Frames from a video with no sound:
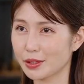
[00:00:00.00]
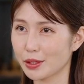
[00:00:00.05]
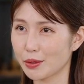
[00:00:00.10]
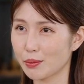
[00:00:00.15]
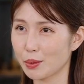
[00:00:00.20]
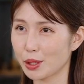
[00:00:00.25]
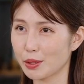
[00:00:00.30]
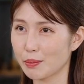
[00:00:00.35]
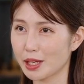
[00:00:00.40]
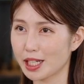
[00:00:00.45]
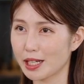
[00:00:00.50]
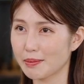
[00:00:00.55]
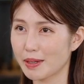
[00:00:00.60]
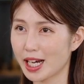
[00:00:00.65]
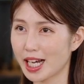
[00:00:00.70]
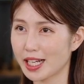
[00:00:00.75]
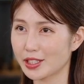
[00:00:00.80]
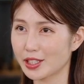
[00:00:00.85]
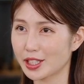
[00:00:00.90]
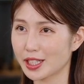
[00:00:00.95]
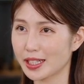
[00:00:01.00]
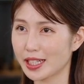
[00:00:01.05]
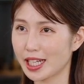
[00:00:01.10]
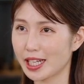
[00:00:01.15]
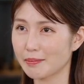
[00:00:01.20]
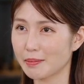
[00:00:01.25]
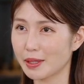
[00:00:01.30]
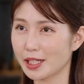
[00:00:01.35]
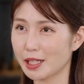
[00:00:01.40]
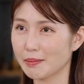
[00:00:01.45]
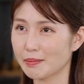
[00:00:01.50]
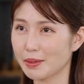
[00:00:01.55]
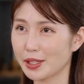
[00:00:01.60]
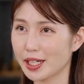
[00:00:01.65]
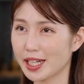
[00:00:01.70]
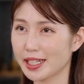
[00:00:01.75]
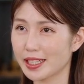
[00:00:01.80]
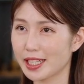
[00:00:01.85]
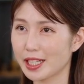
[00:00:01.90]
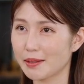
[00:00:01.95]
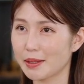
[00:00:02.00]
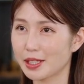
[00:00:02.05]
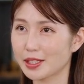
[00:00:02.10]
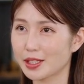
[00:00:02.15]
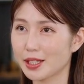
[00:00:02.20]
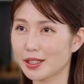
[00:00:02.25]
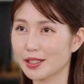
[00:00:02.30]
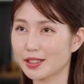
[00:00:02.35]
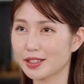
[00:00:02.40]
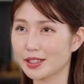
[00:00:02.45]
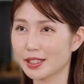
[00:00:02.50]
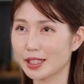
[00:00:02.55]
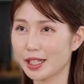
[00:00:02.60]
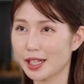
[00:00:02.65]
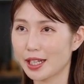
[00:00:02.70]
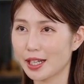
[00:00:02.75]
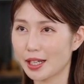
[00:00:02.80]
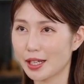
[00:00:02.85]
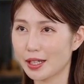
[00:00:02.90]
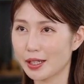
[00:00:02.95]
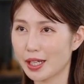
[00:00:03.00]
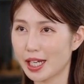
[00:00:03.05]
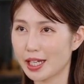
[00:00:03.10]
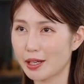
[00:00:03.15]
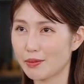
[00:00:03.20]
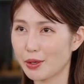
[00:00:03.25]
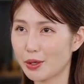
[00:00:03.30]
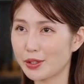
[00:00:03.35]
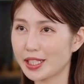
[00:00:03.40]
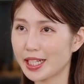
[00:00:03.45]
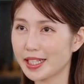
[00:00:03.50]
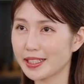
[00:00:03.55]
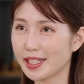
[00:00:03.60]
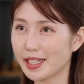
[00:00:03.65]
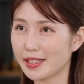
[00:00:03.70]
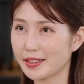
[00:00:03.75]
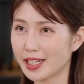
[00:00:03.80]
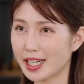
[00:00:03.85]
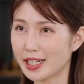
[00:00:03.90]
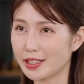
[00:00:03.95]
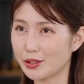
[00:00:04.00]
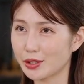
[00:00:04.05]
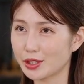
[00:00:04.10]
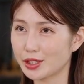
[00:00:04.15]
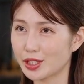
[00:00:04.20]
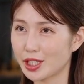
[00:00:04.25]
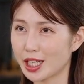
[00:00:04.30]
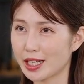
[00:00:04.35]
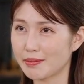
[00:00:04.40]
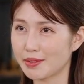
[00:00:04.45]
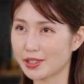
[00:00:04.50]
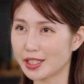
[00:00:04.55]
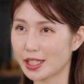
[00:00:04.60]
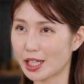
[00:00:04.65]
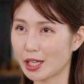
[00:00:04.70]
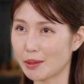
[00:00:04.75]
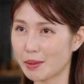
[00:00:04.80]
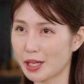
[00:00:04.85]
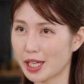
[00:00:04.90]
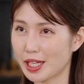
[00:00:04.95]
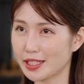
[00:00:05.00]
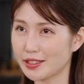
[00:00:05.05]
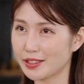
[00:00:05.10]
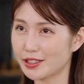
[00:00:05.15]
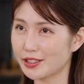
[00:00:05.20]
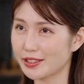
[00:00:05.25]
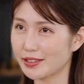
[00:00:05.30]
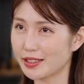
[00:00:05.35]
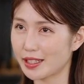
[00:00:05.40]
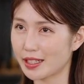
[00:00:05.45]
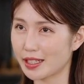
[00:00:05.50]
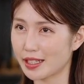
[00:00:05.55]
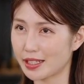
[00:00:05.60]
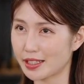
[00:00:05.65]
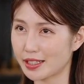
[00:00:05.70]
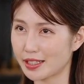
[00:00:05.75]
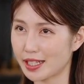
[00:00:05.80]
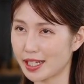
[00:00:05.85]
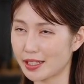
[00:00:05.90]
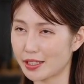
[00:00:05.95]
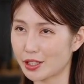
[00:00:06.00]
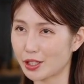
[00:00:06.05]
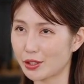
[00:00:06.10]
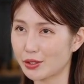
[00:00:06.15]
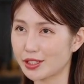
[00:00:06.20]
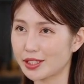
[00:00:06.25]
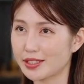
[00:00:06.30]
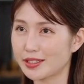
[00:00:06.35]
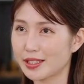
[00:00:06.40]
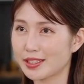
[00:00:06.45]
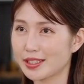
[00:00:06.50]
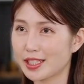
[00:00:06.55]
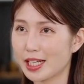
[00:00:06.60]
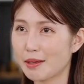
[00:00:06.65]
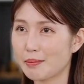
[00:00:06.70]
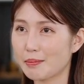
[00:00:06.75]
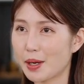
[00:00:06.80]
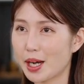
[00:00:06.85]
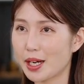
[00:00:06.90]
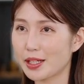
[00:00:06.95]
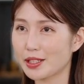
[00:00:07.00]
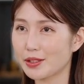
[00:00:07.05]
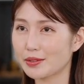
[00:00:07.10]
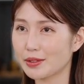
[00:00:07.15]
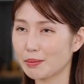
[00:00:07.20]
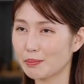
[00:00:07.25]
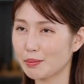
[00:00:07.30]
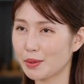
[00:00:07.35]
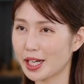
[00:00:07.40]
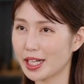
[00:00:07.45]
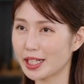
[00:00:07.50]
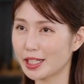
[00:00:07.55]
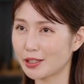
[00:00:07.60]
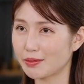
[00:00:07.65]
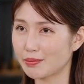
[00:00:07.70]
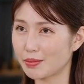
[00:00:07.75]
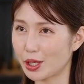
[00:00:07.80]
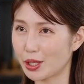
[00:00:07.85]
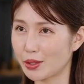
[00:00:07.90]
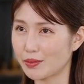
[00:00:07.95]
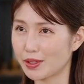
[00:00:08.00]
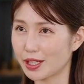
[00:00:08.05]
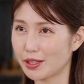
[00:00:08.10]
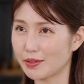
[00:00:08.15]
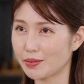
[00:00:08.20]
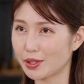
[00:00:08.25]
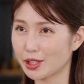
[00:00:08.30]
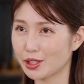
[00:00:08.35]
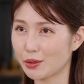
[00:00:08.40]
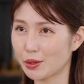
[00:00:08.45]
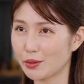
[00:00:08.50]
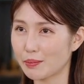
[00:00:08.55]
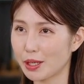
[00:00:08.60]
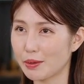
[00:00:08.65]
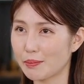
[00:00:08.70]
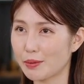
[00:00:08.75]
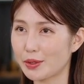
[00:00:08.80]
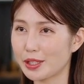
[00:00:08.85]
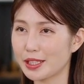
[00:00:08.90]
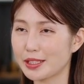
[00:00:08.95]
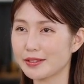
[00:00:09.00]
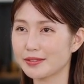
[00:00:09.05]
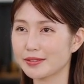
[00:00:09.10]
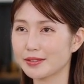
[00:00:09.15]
When we imagine and manipulate images, like rotating Tetris shapes in our minds, it uses the same parts of the brain involved in visual memory.